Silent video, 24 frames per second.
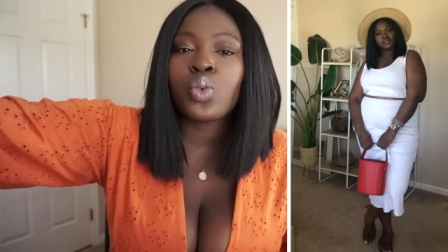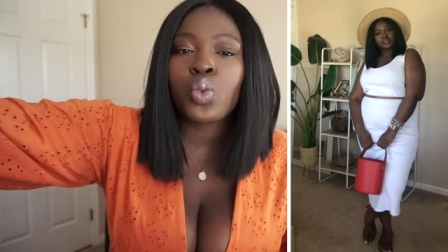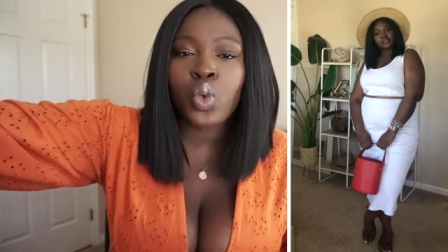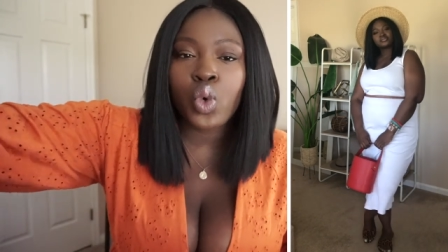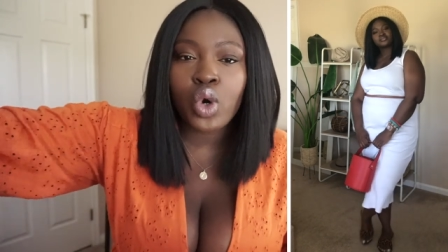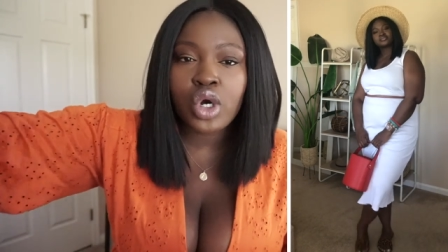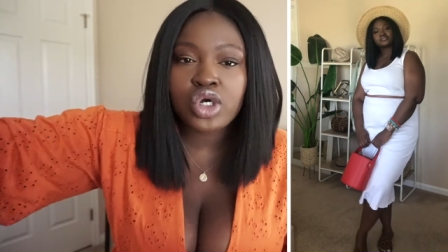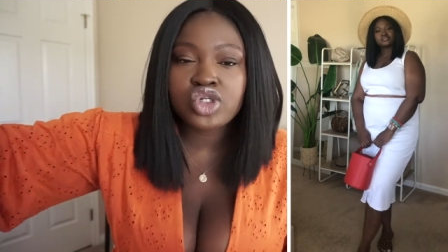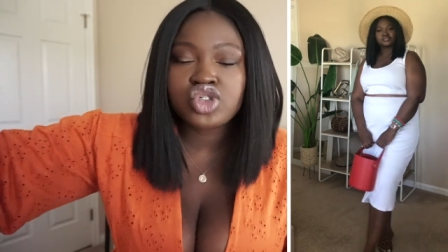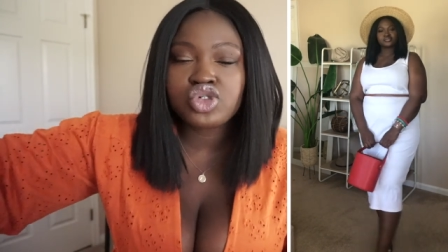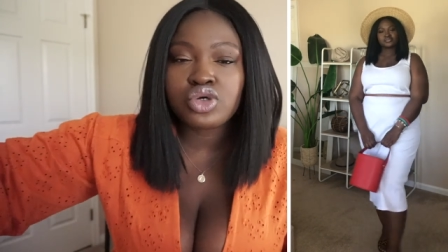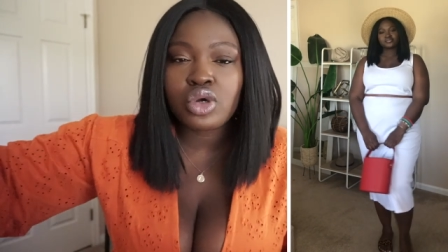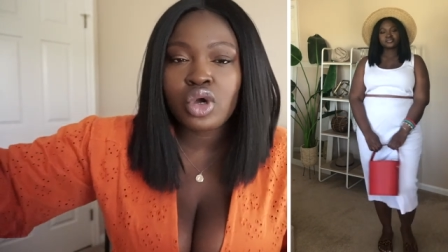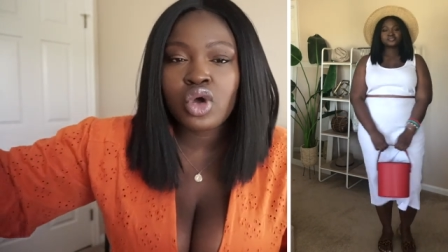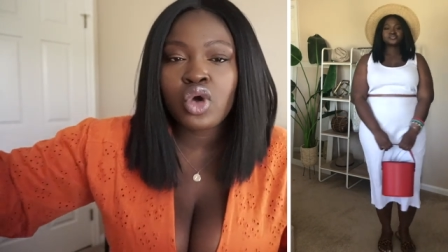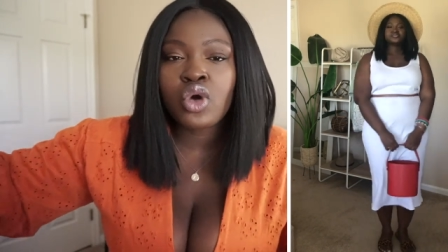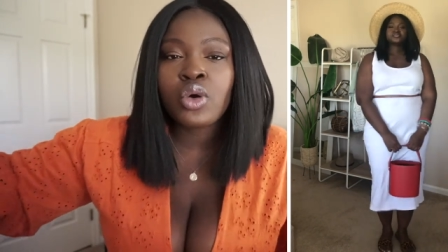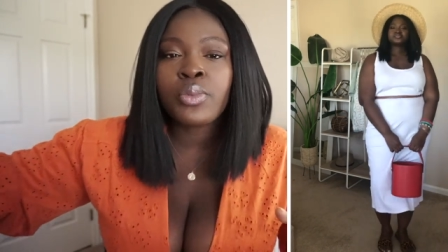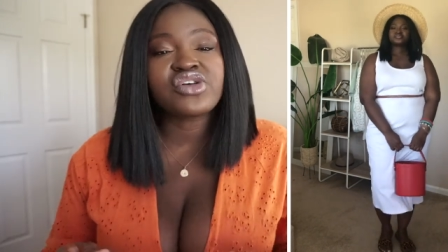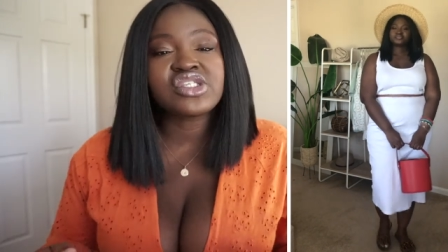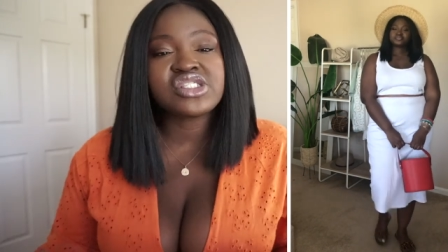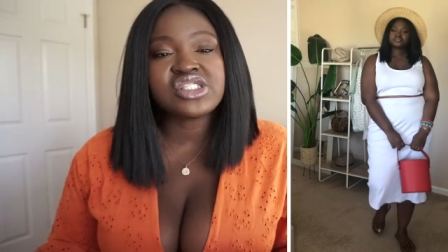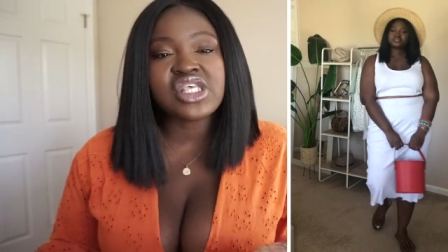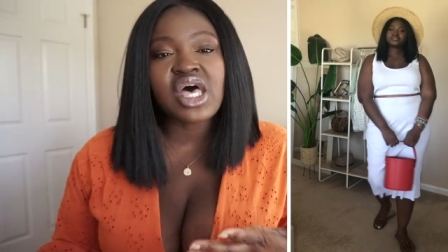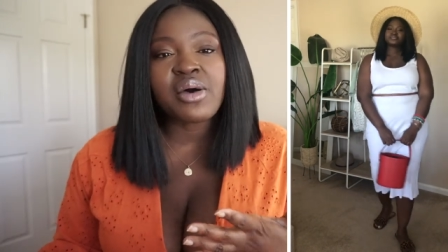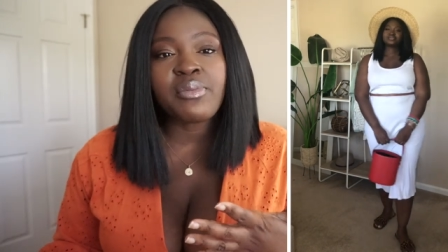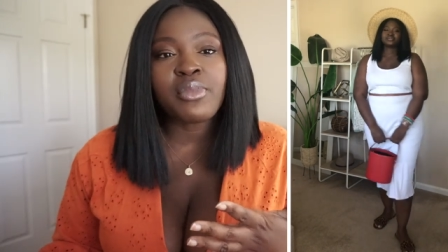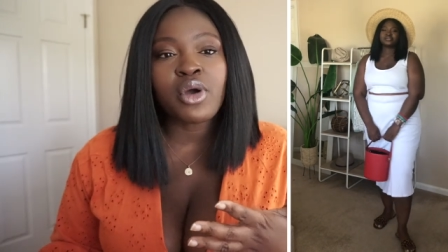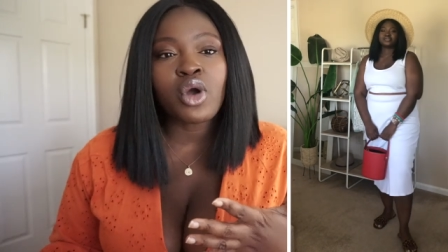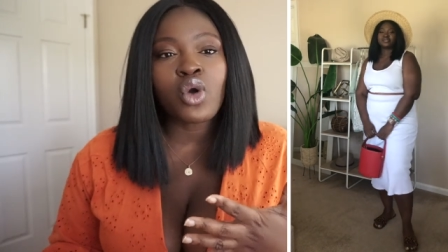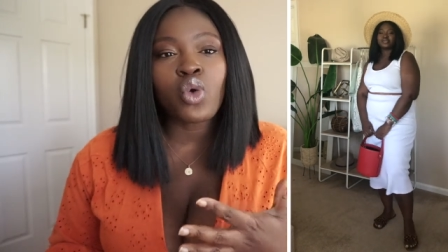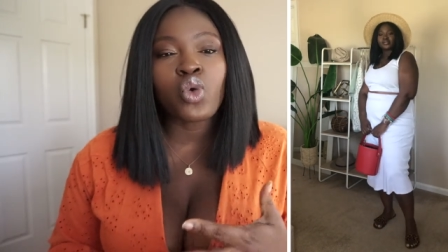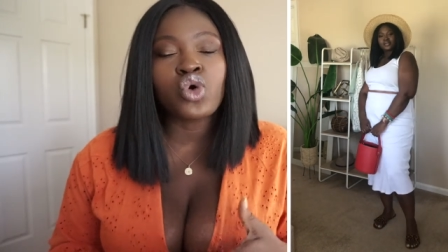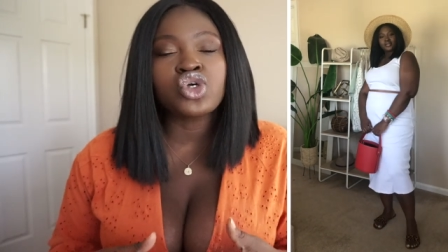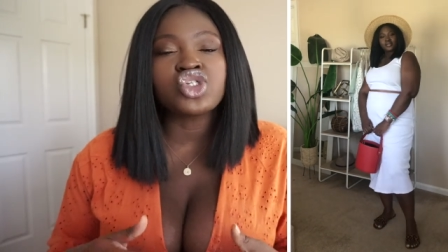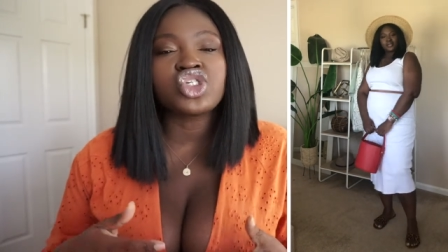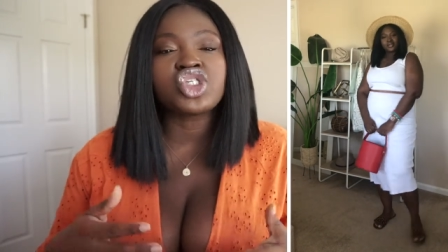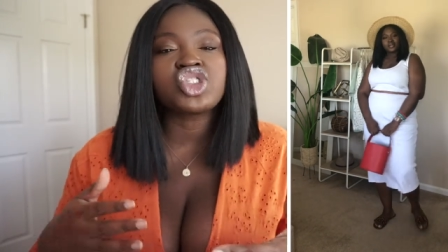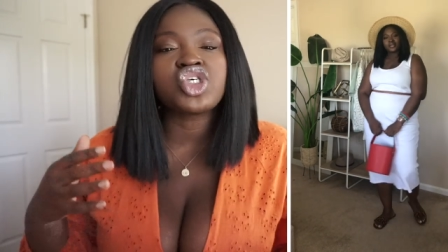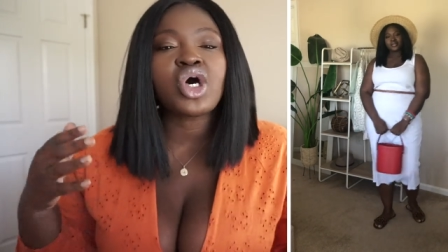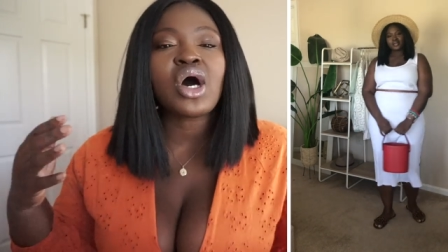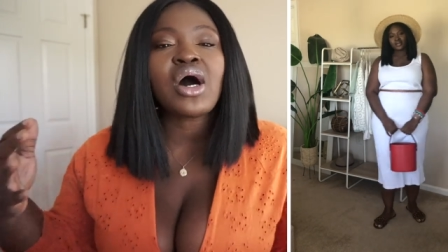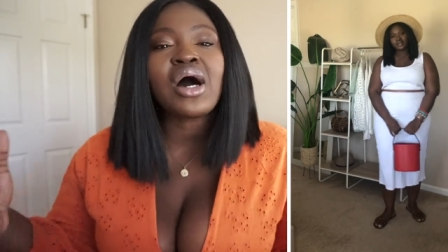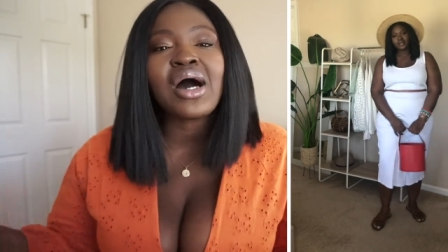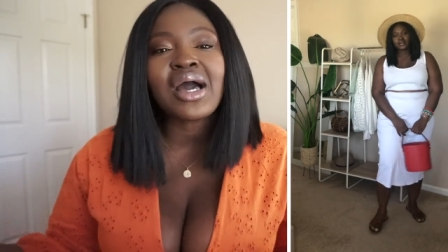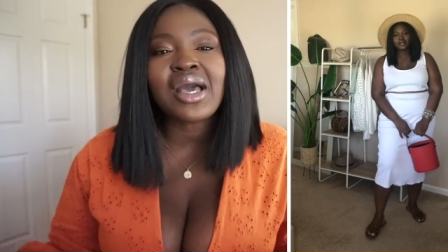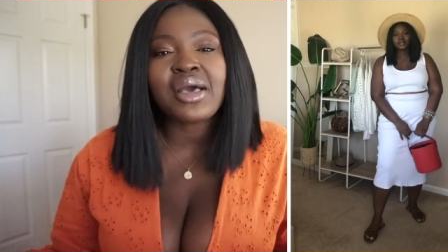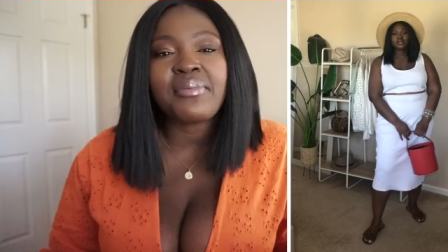wardrobe summer or just
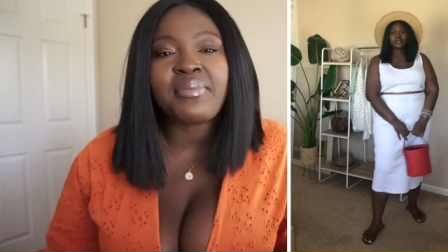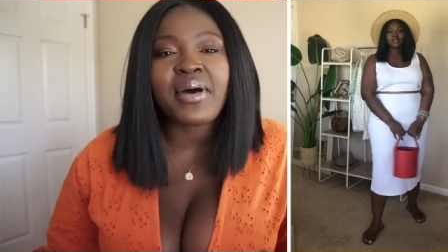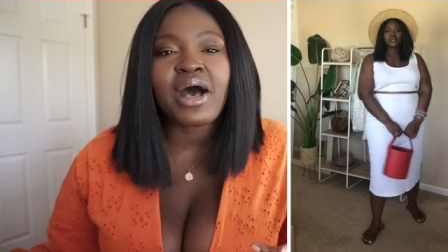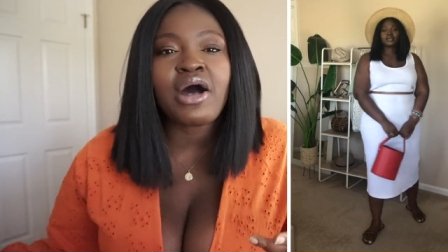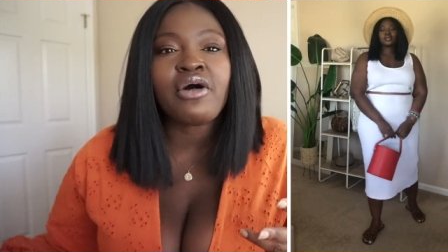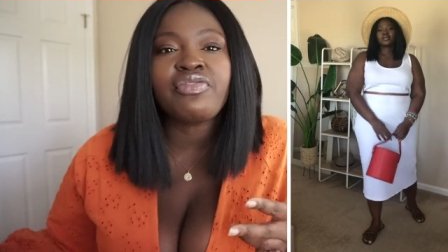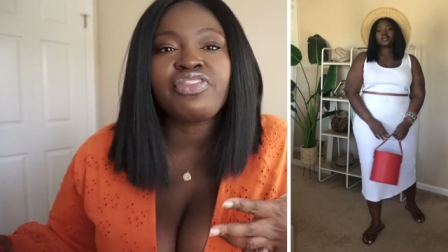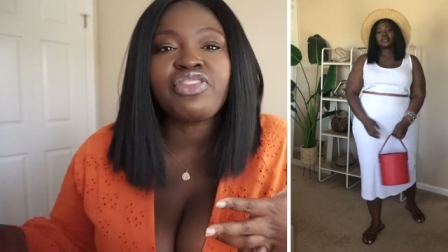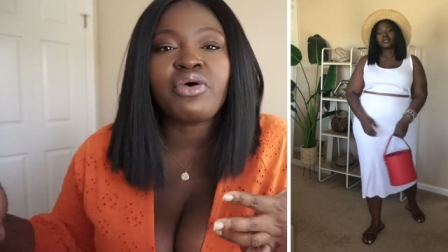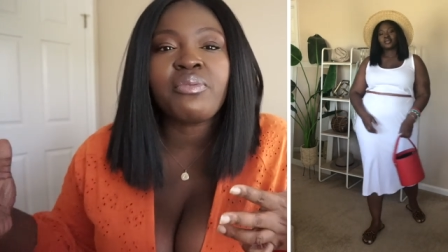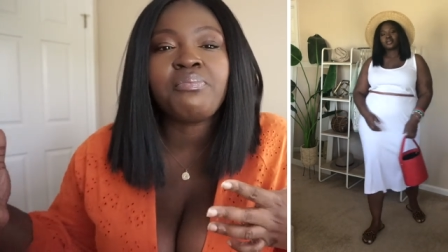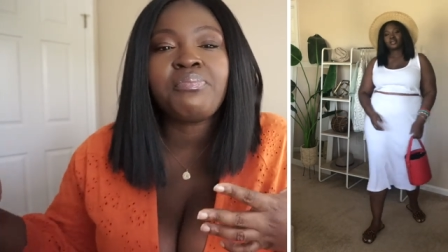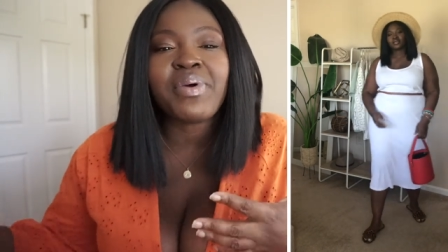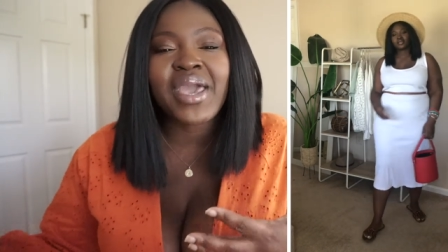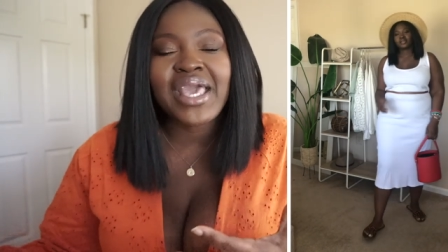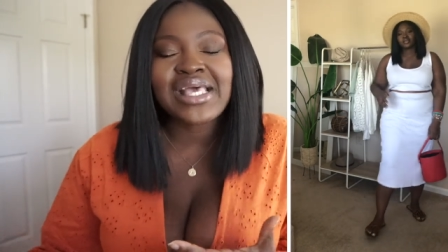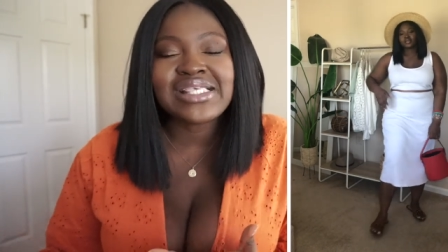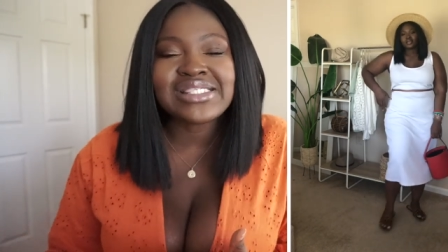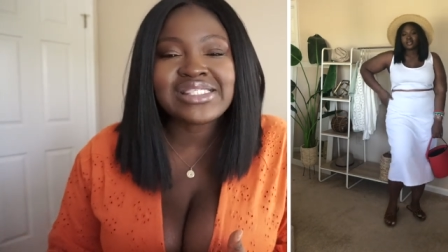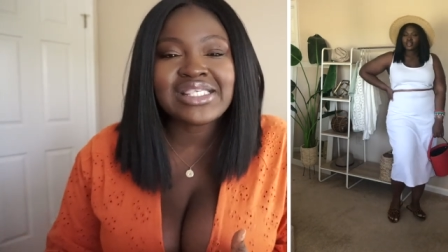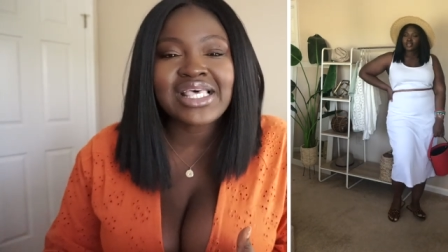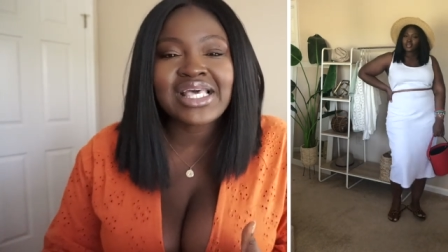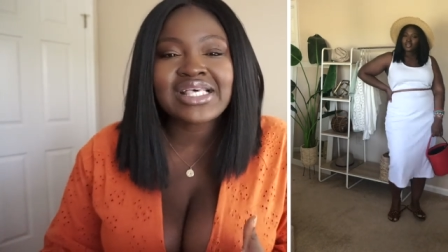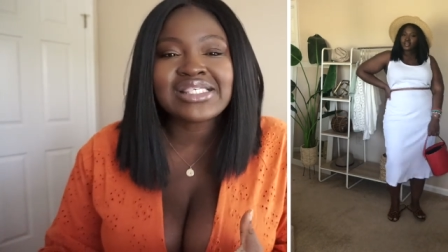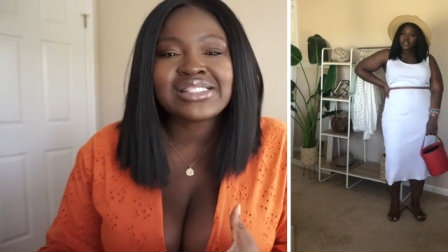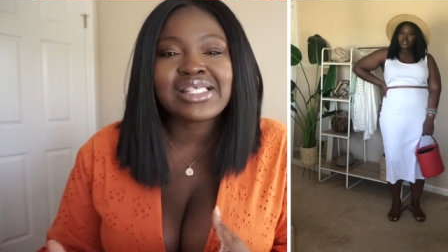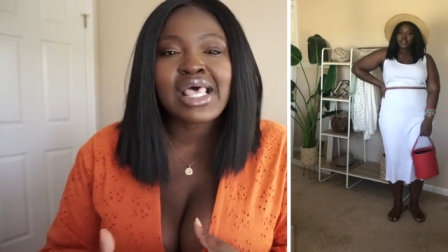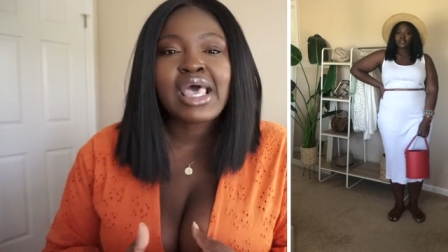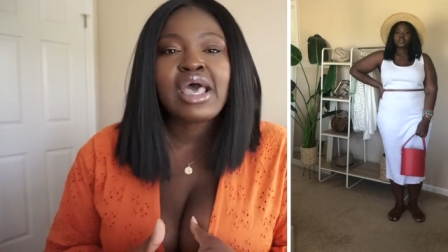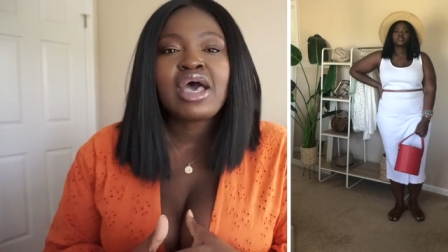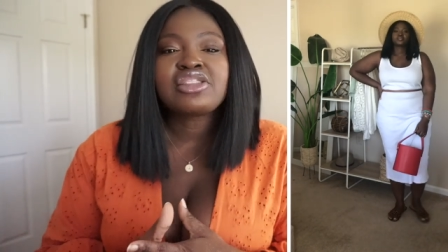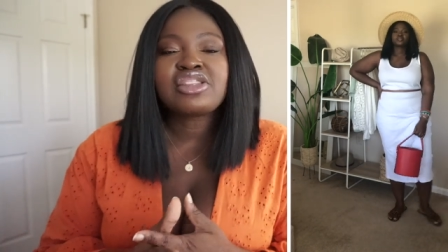talk about the basics